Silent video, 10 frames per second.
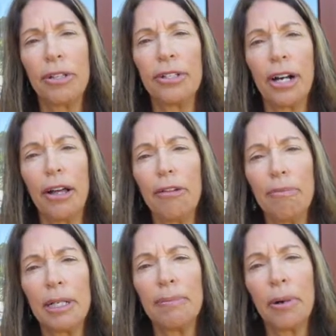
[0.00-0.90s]
these other
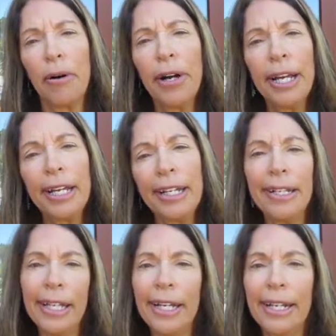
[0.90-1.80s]
people, he
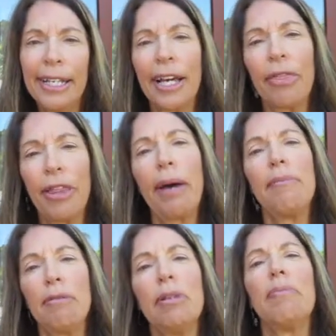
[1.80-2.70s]
needed to get
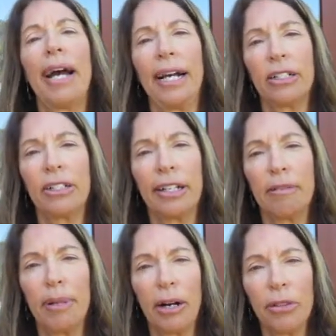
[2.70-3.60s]
them to be passionate
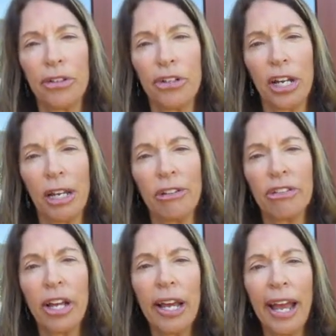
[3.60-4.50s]
about the change.